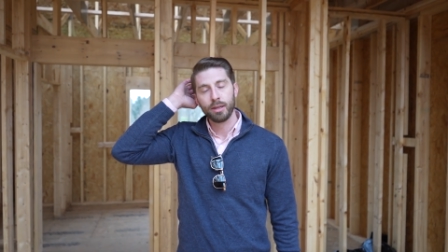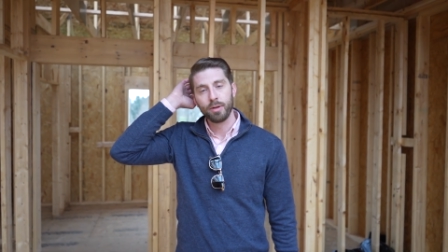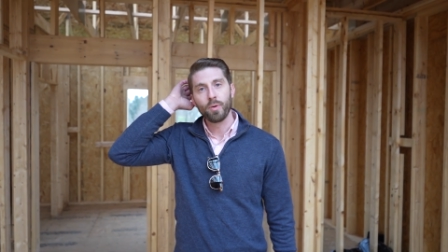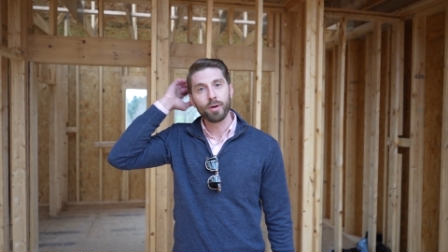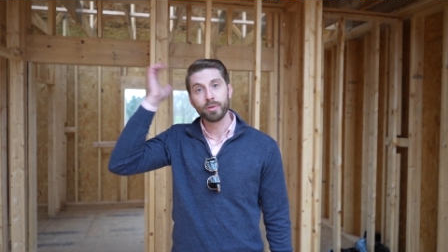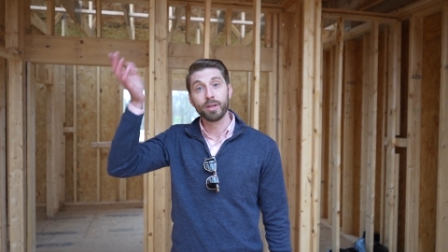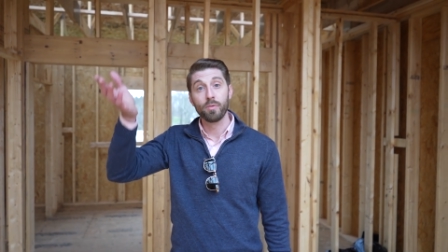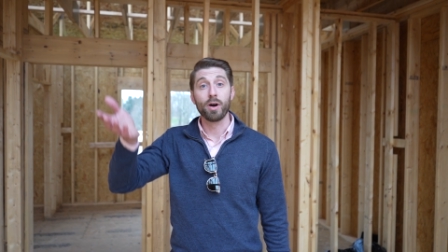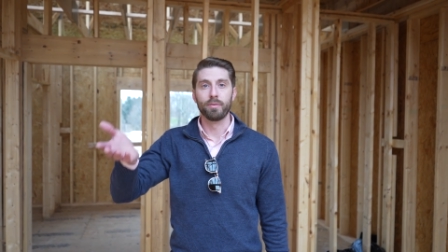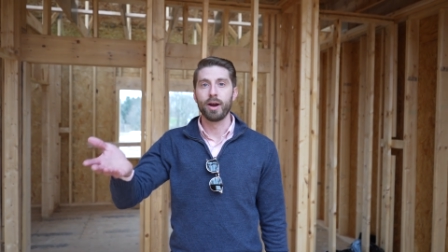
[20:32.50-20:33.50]
They want what they
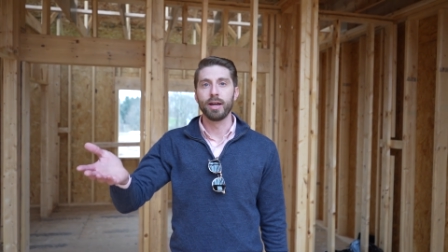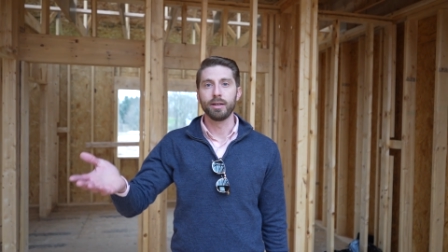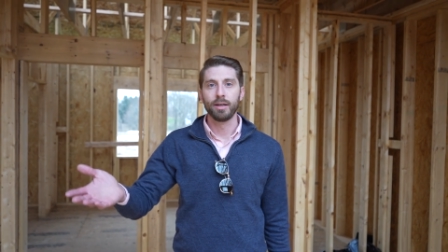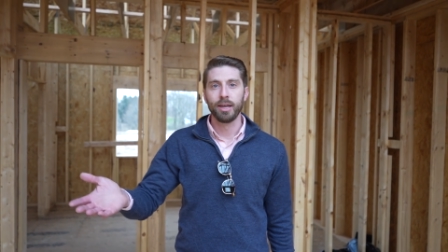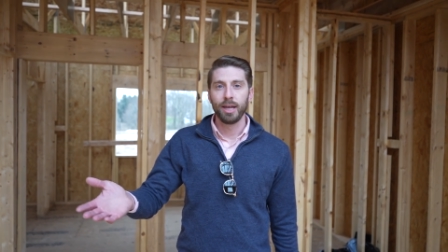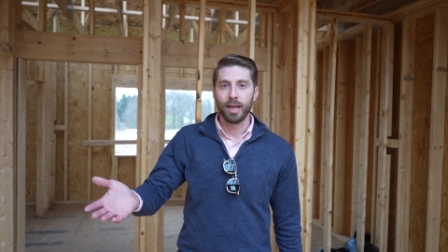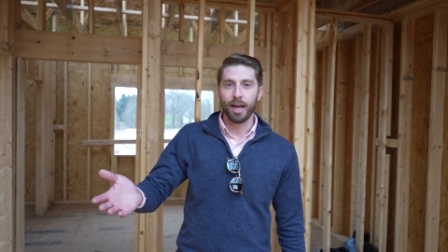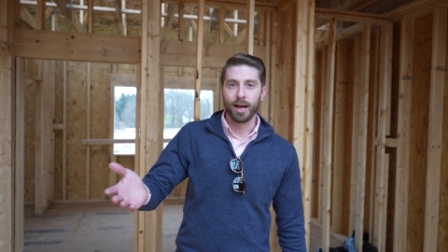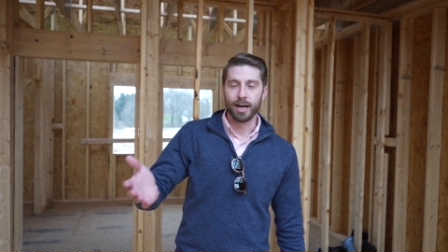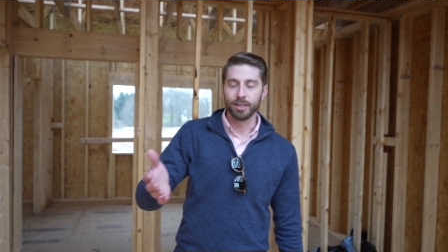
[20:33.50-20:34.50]
want, right?
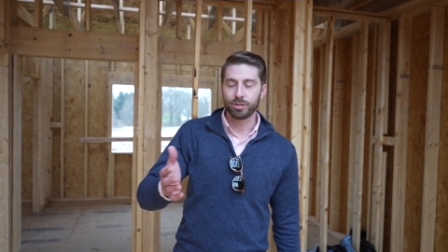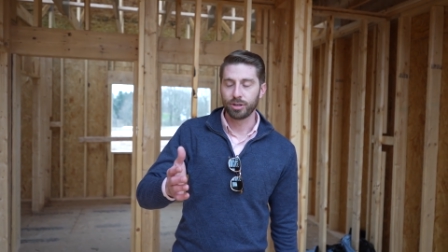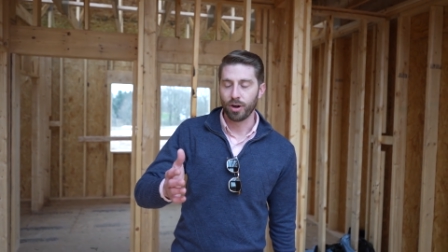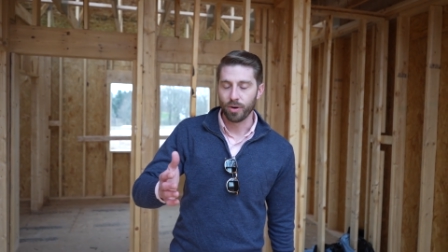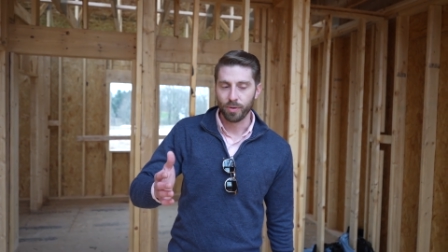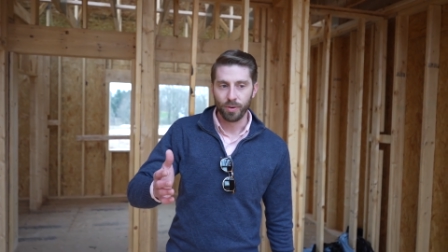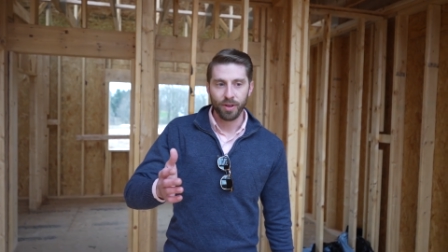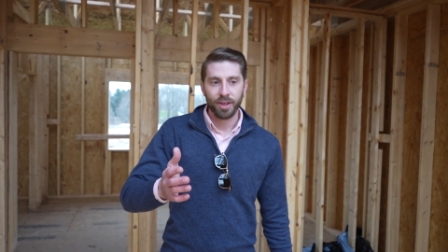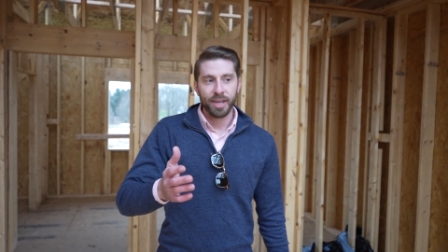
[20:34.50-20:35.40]
So